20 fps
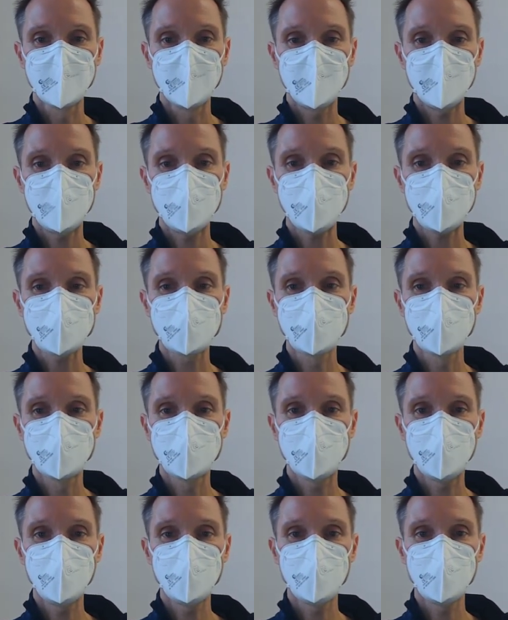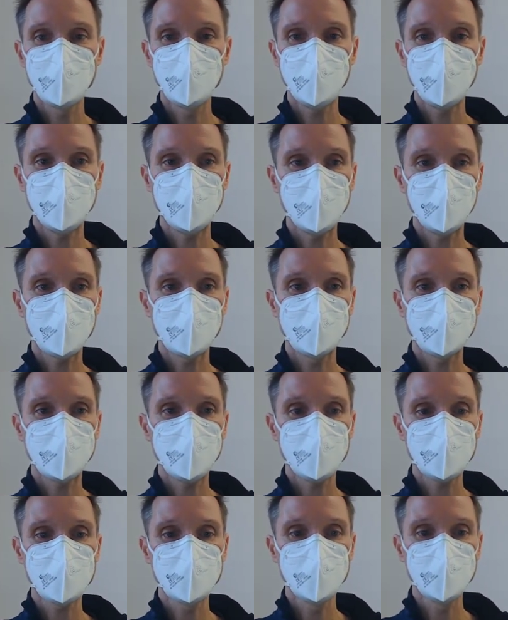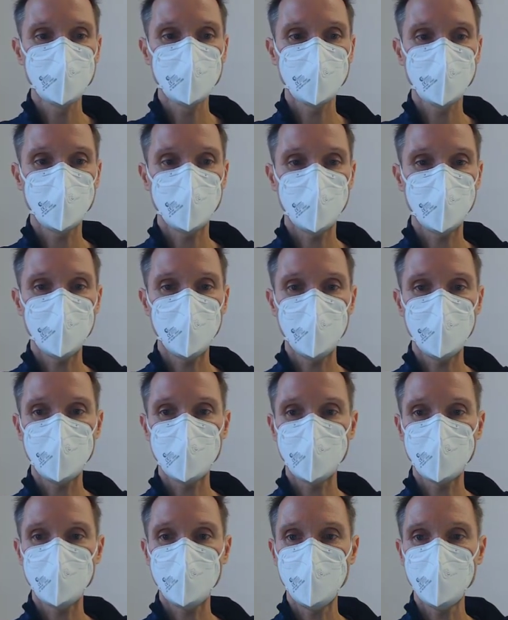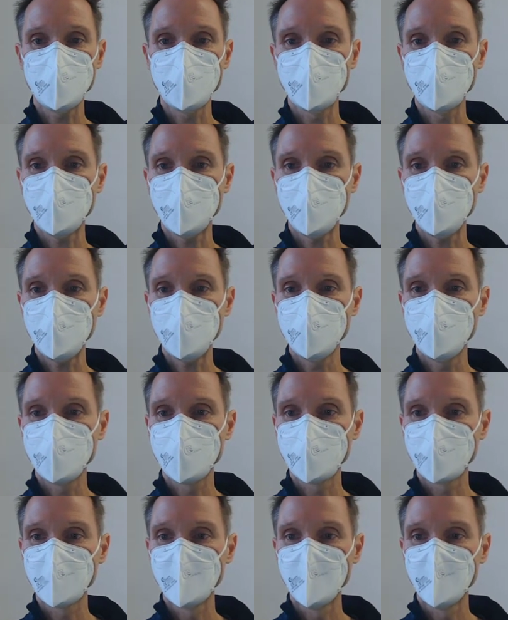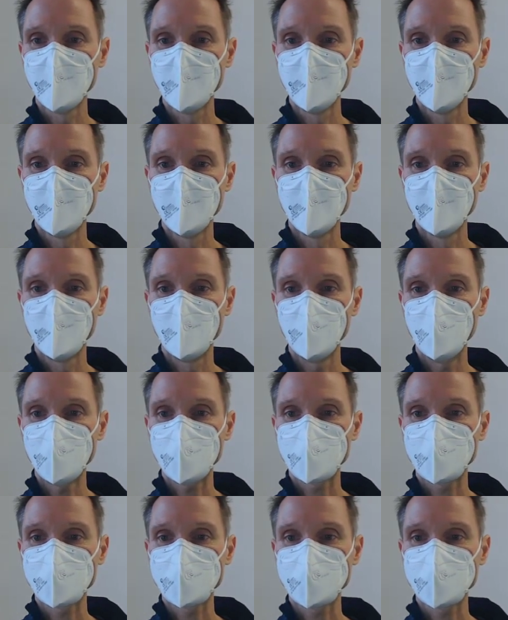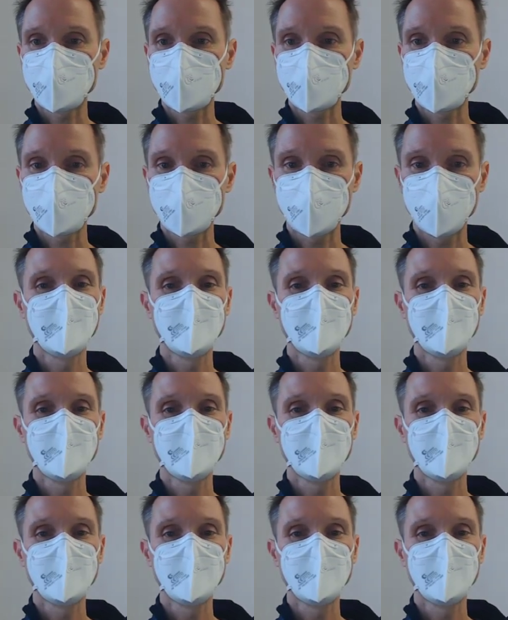and that should give you an application that at the end of the day works.